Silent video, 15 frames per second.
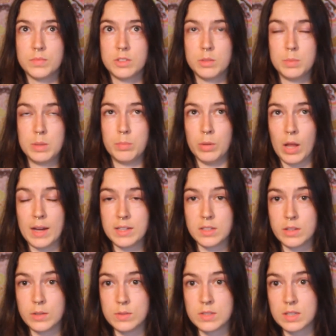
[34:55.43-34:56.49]
to be blind to
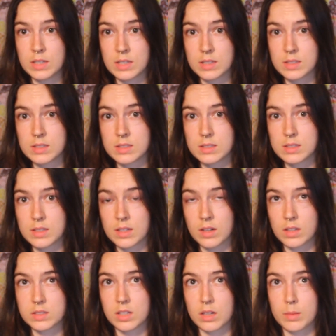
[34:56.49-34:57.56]
those things and
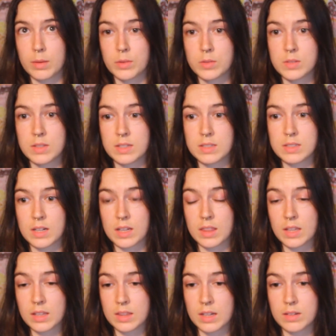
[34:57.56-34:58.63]
not talk about those things. And I
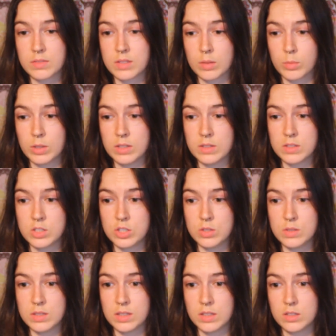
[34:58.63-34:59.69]
think that if someone is
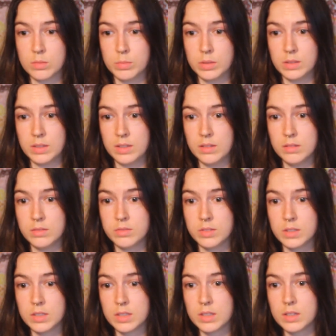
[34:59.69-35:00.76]
choosing to believe
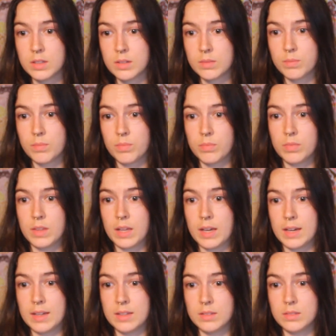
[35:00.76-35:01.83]

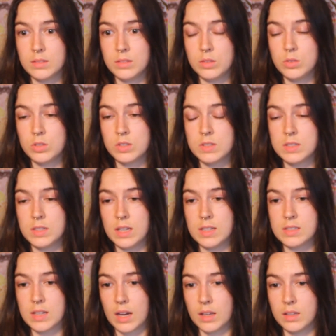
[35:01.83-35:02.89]
that you should stay
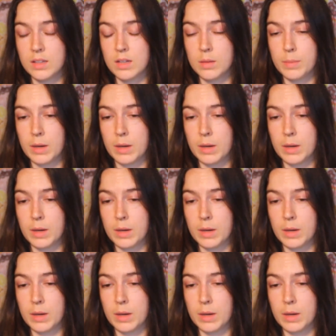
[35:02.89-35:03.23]
silent